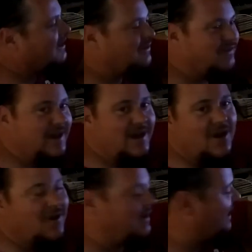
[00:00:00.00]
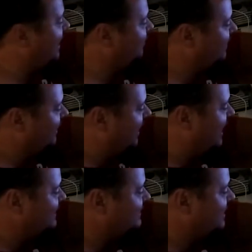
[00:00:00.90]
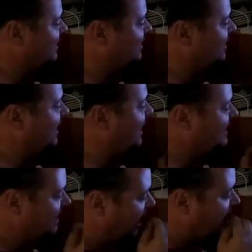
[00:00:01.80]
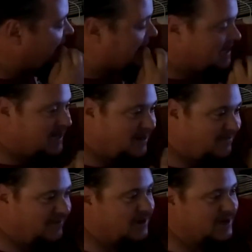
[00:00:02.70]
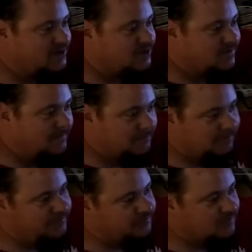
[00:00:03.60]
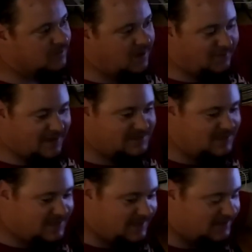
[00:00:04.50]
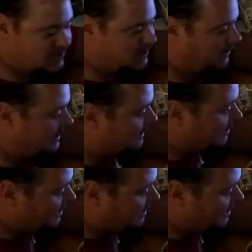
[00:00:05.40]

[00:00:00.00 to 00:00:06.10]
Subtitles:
the video and I realized that I did not get any footage of us eating the chili.